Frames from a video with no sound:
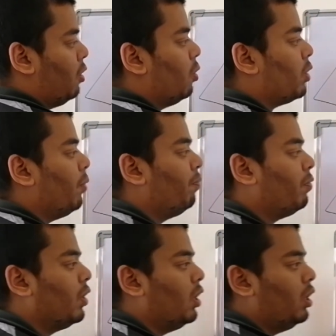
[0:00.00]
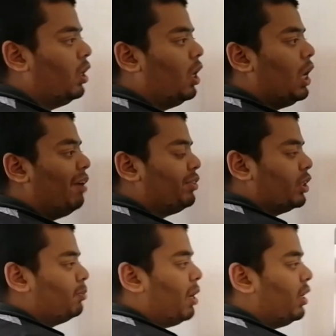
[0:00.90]
Okay. After
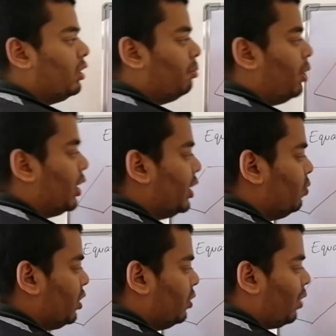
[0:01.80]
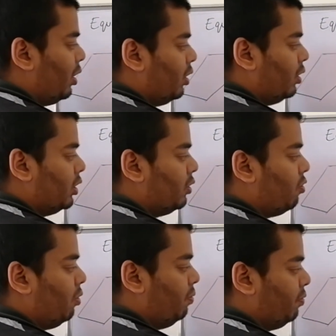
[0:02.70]
expanding the bracket, we can write it in this
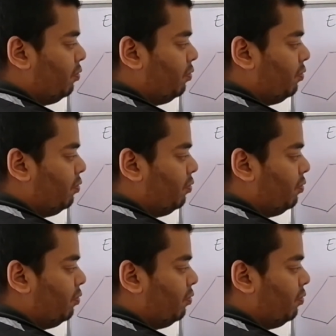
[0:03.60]
form.